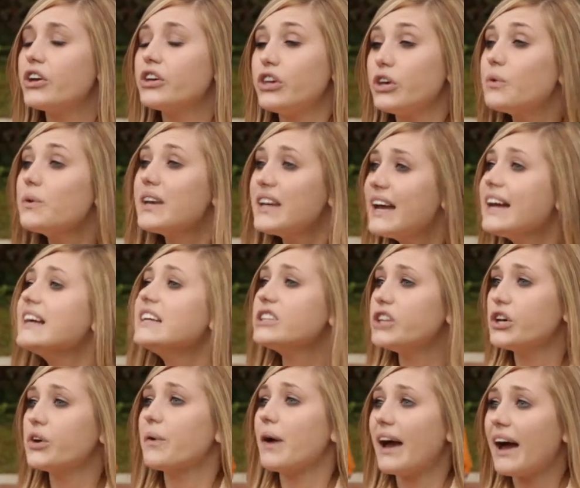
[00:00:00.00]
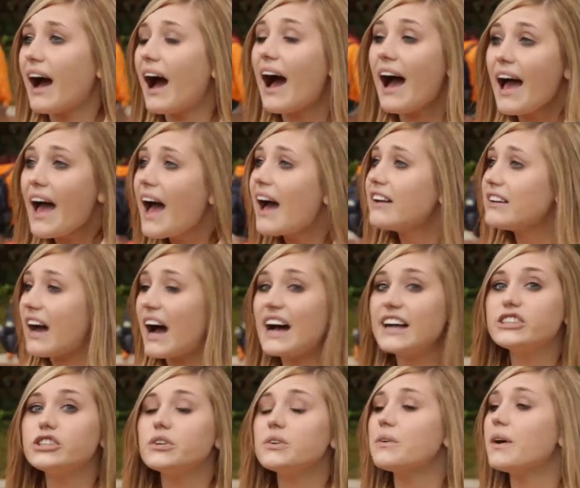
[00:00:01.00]
you can do it.
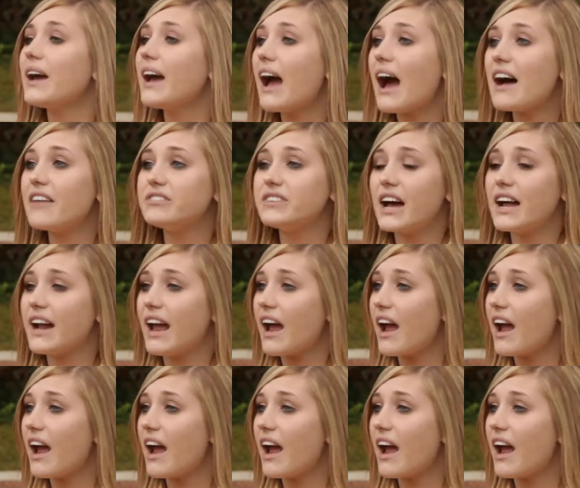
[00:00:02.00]
I do it. I've done